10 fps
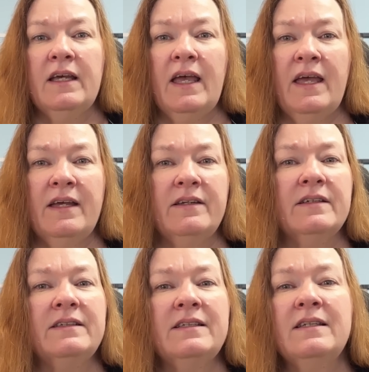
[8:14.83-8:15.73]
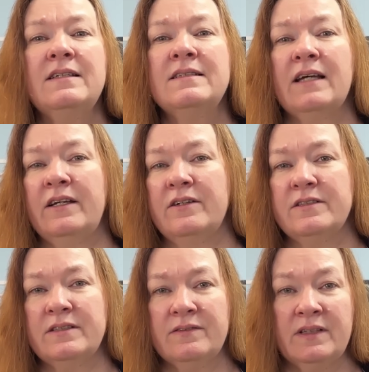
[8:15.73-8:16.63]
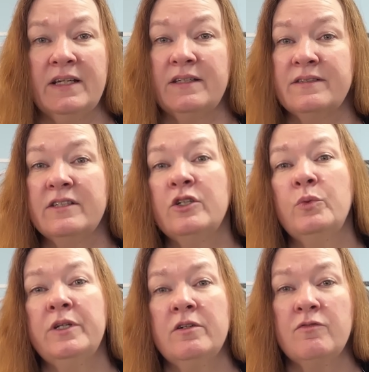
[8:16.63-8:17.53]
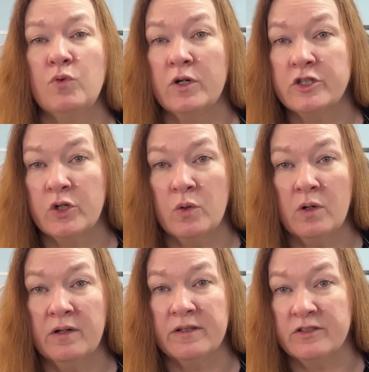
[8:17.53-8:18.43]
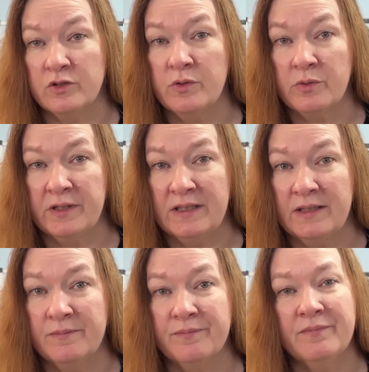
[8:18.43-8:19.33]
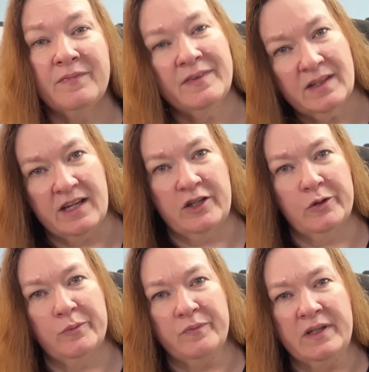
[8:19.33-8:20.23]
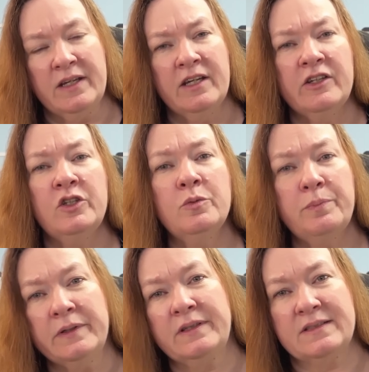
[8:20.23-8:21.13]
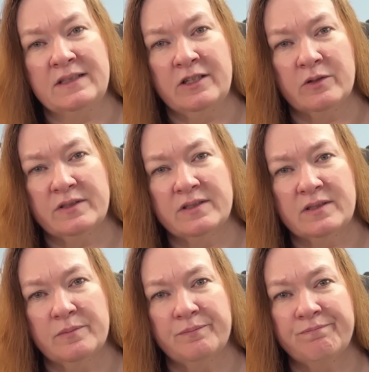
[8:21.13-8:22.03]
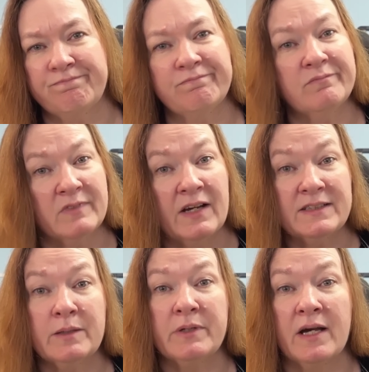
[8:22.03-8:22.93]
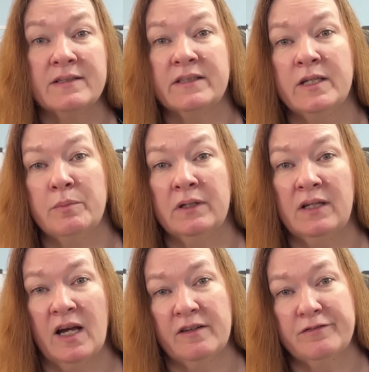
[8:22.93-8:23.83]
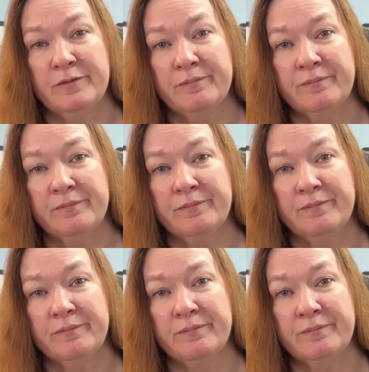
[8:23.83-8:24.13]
And to the designers like Cinderwing, ForgeCore, and Zoo3D, thank you. You built this ecosystem. Now it's up to us to keep it alive.